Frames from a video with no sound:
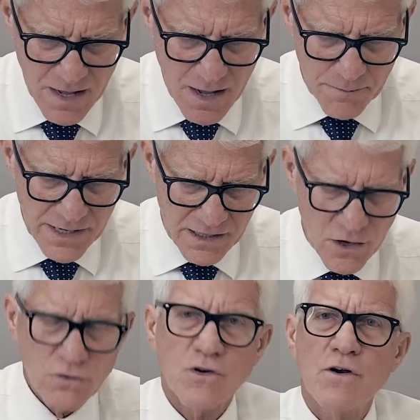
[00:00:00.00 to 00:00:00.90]
But it
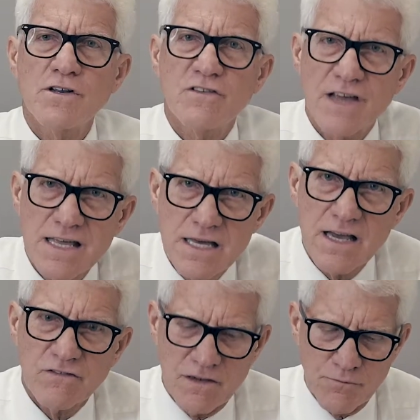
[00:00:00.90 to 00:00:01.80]
goes on to say
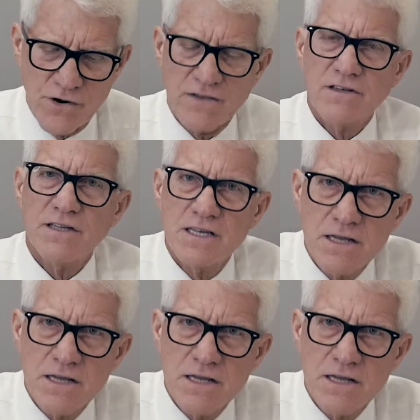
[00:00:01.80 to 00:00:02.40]
this, and presently